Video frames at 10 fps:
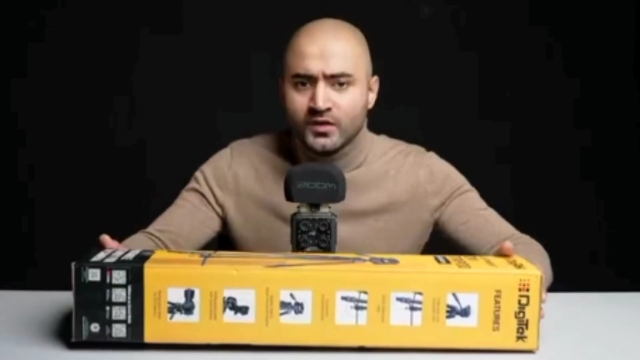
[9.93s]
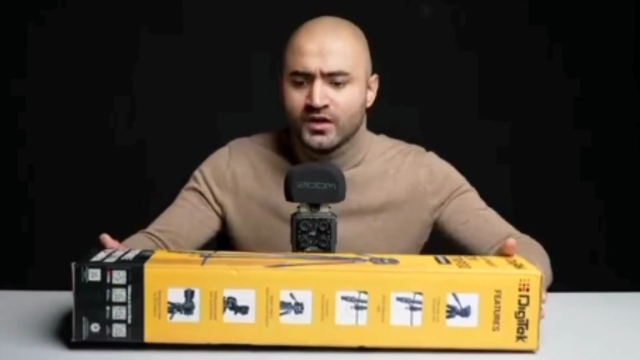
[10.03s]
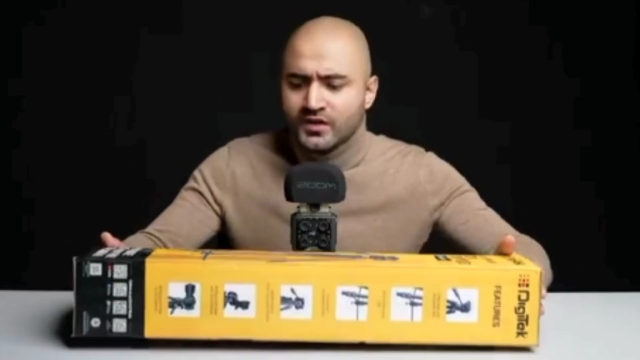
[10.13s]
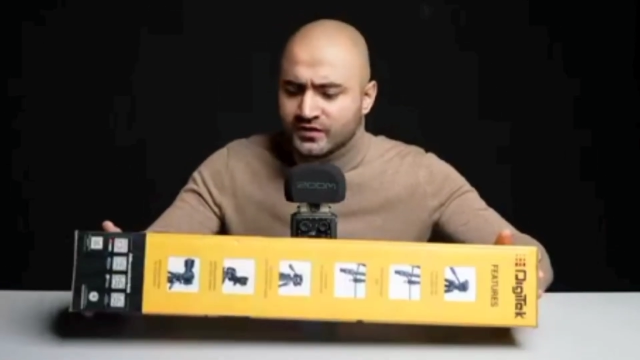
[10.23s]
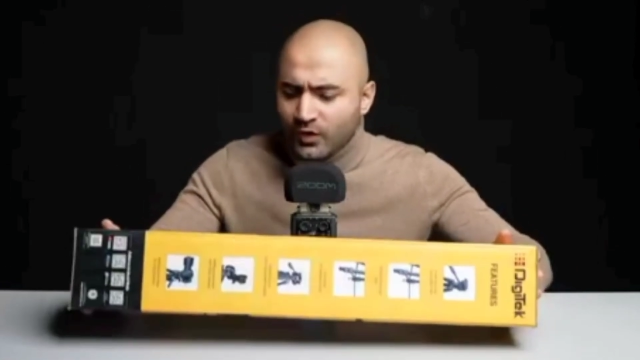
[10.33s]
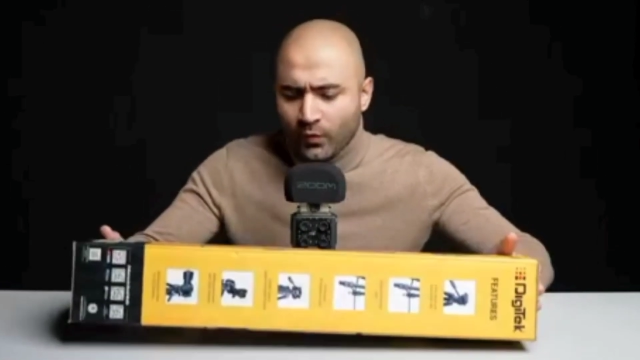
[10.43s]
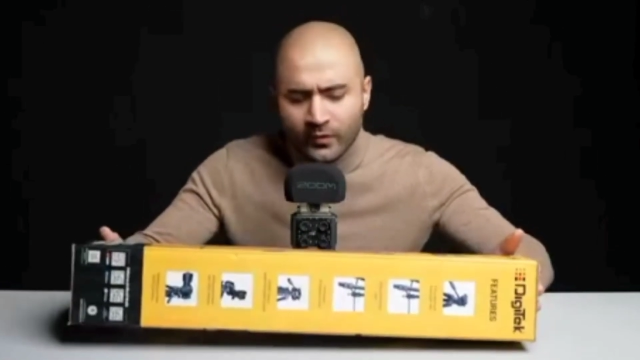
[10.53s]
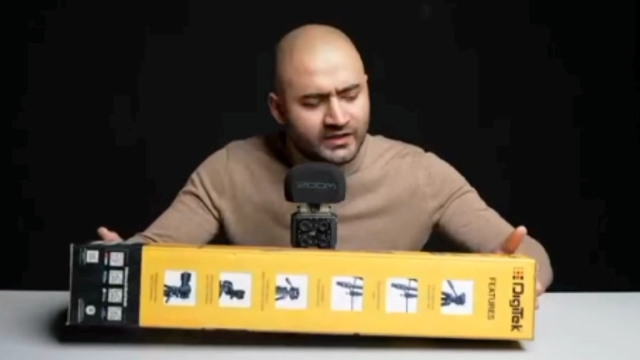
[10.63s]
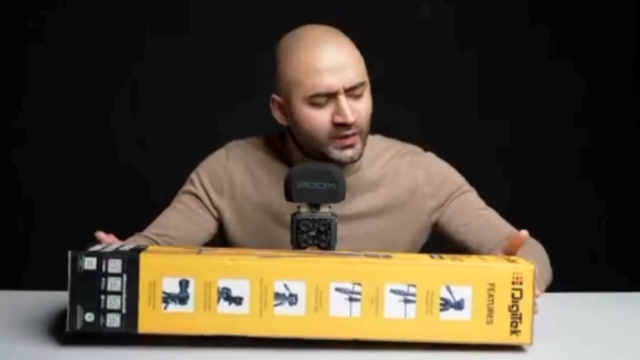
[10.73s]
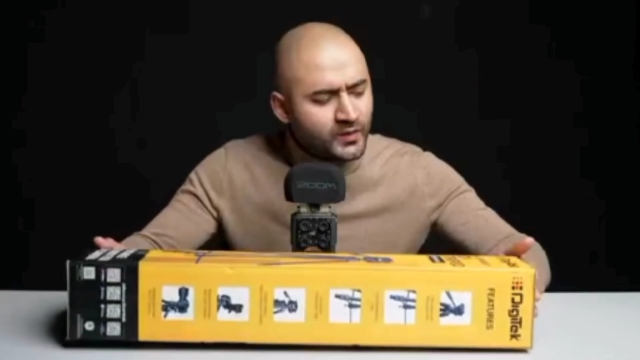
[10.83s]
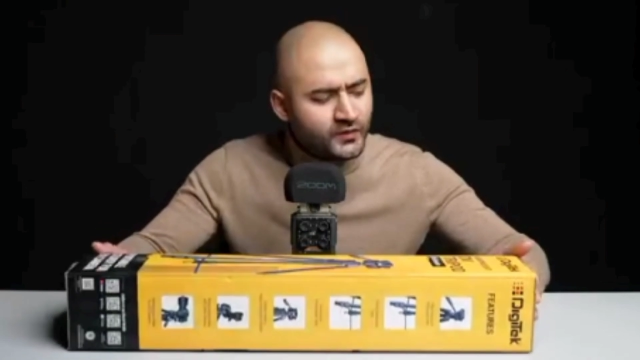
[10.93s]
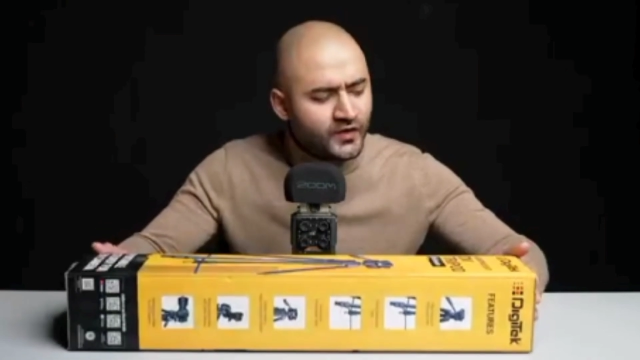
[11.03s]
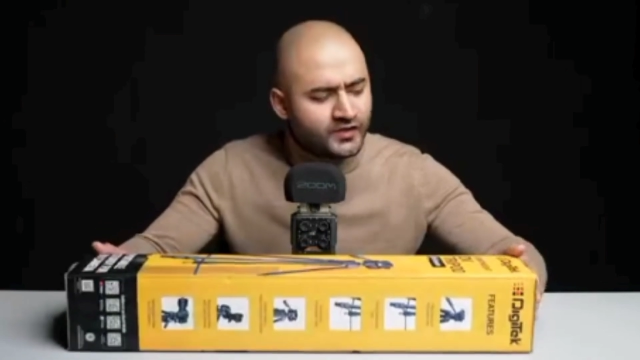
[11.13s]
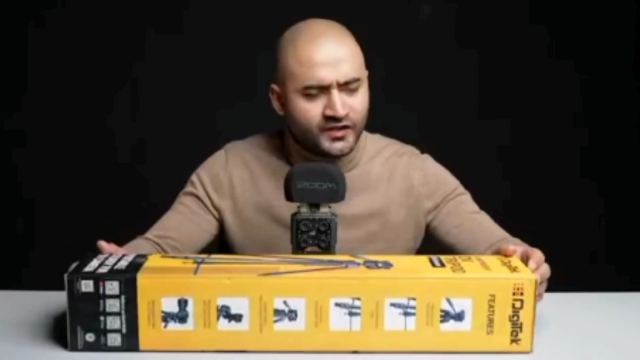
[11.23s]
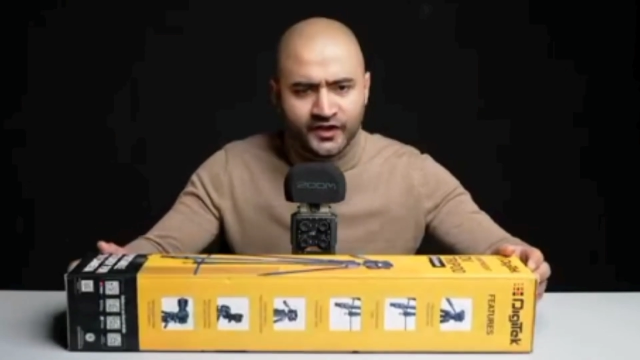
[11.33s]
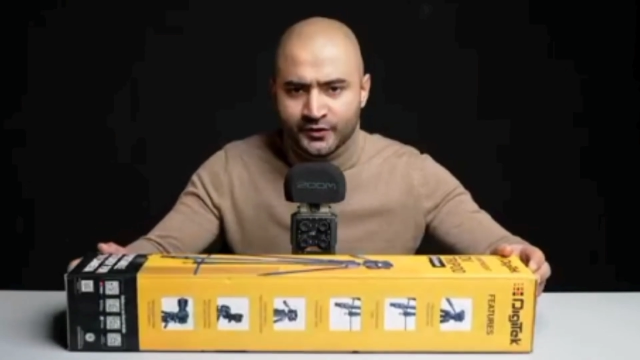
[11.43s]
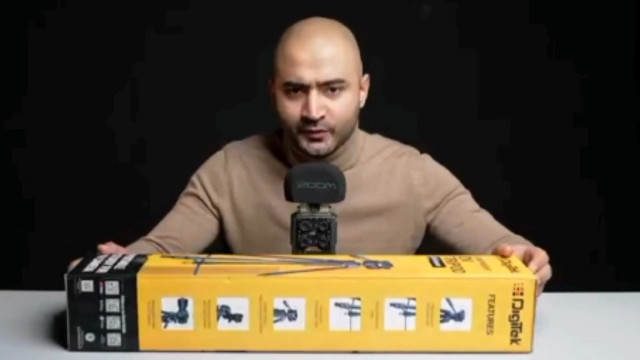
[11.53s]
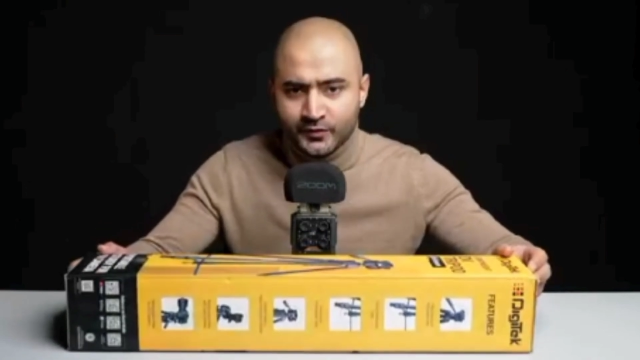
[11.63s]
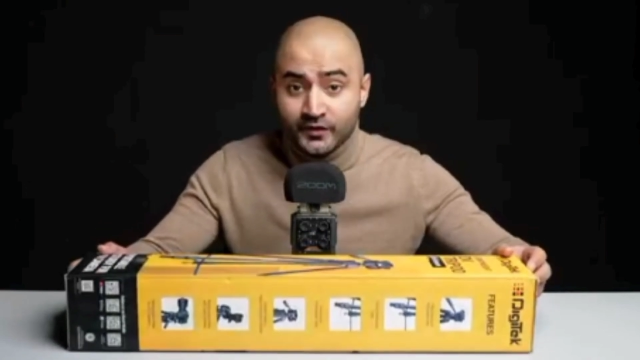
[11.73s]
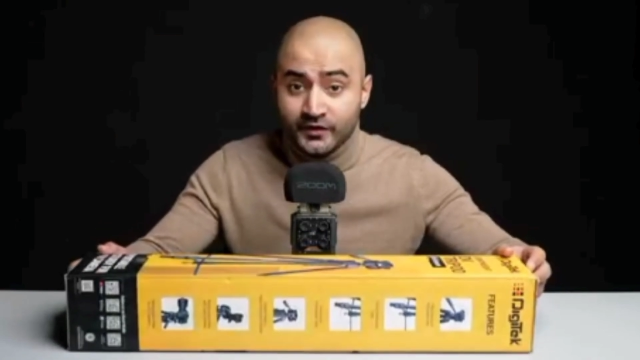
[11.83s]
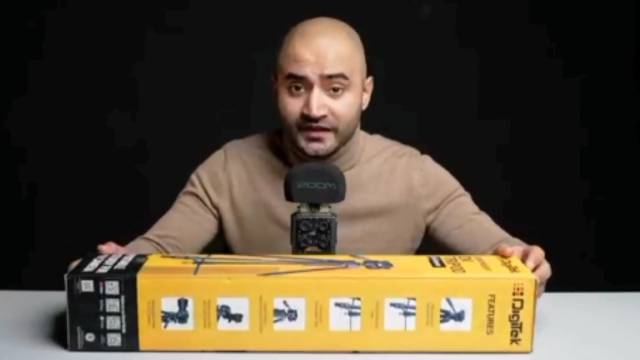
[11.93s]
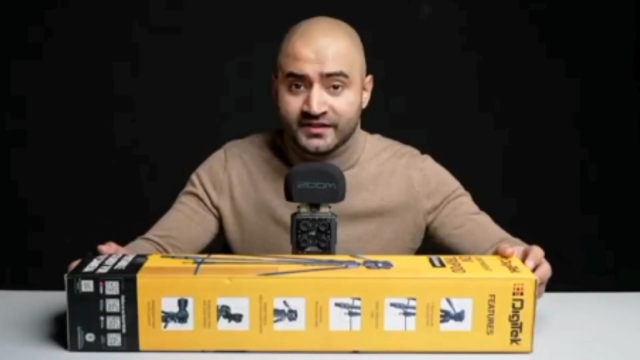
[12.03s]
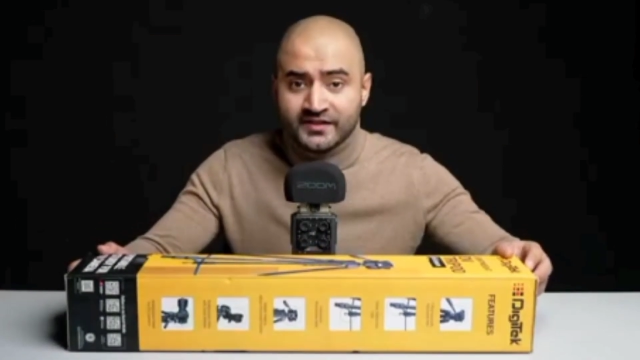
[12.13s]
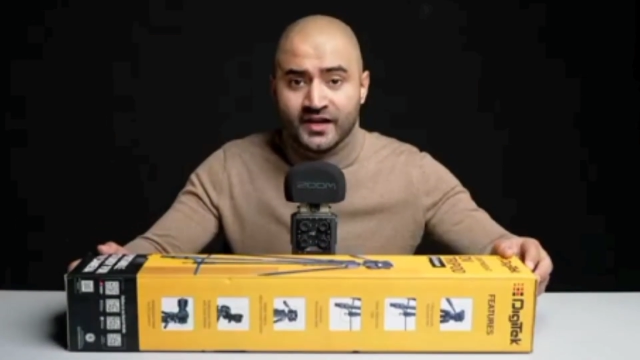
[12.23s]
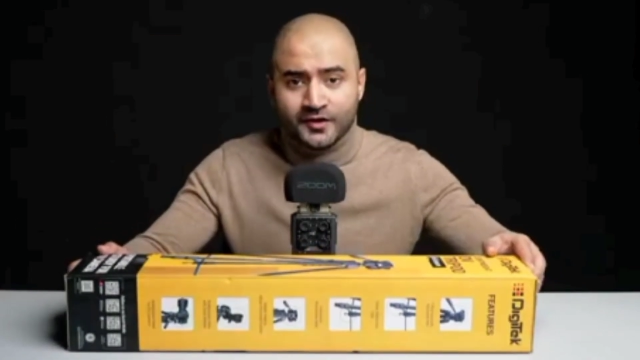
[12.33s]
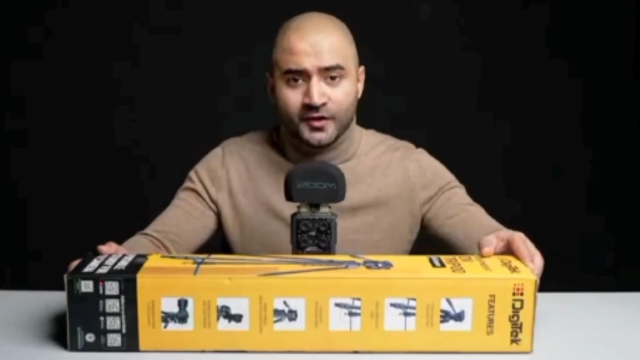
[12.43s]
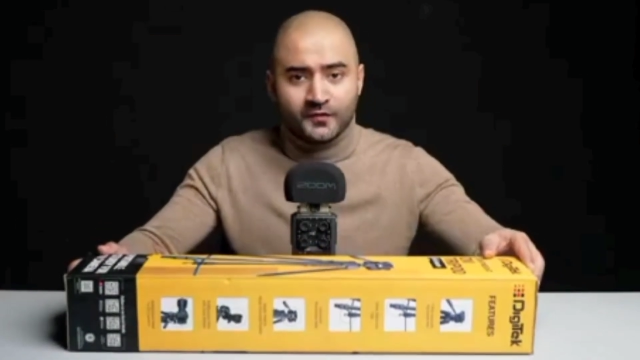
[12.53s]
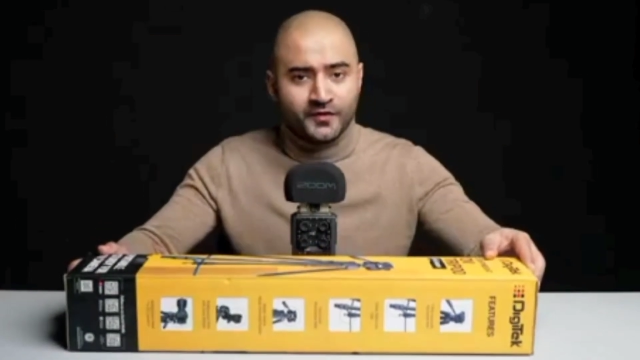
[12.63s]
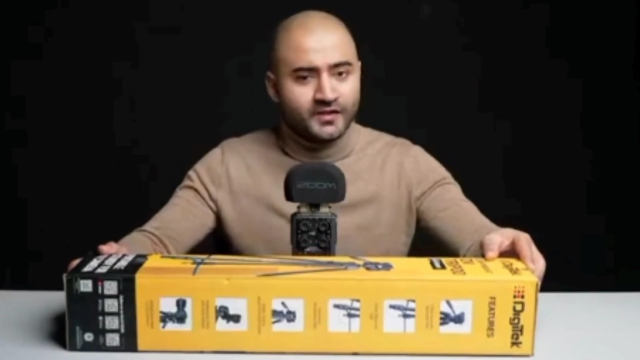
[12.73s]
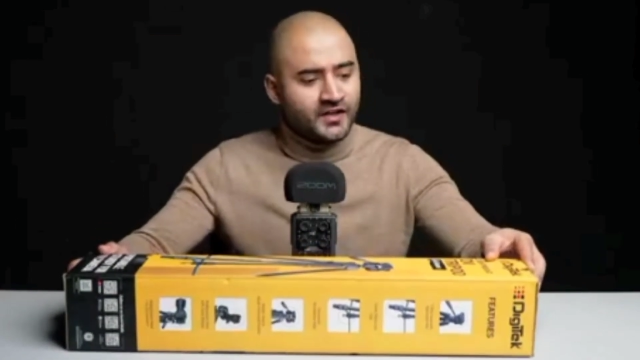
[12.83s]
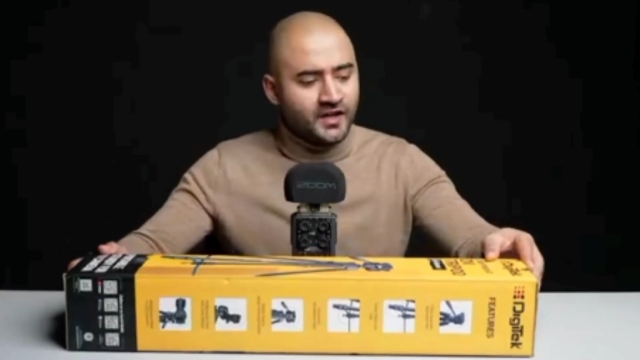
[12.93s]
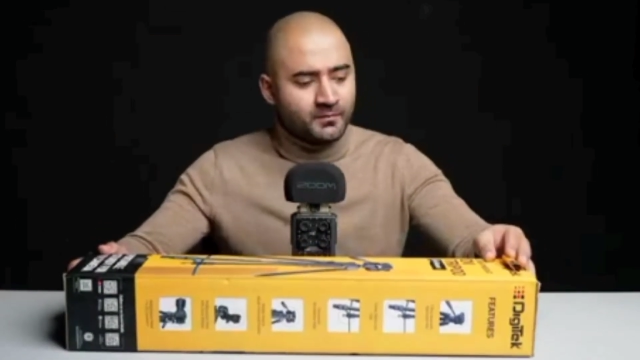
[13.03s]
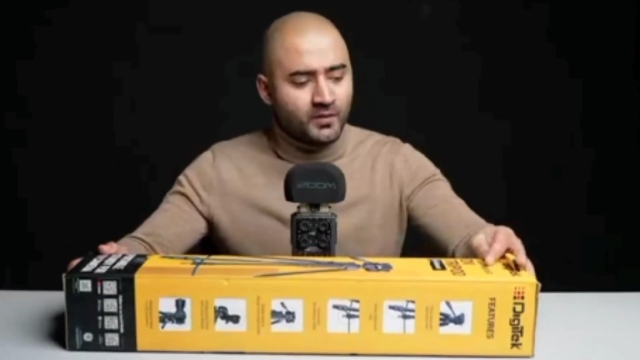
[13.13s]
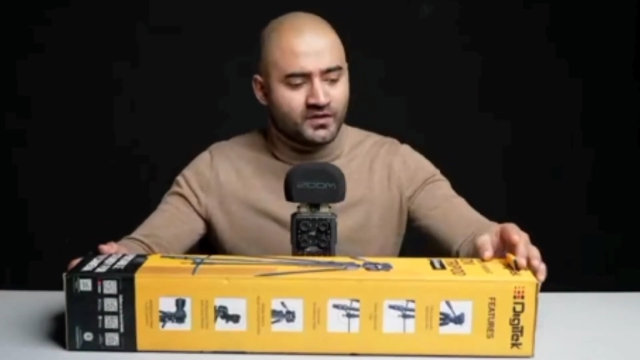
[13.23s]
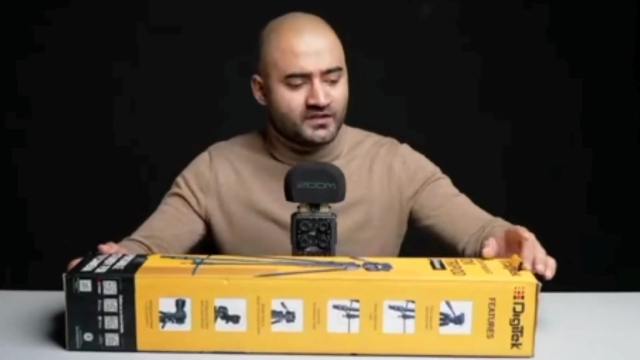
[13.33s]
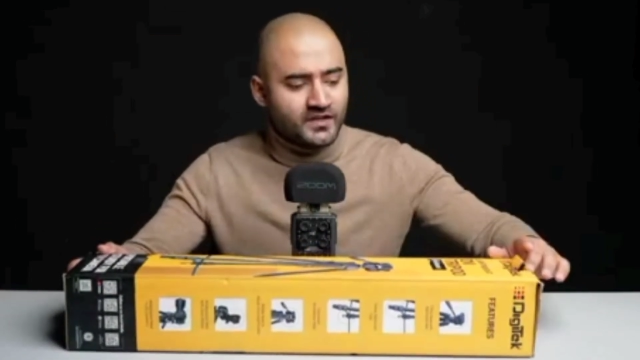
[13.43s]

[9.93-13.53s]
So without further ado, let's start off with the unboxing.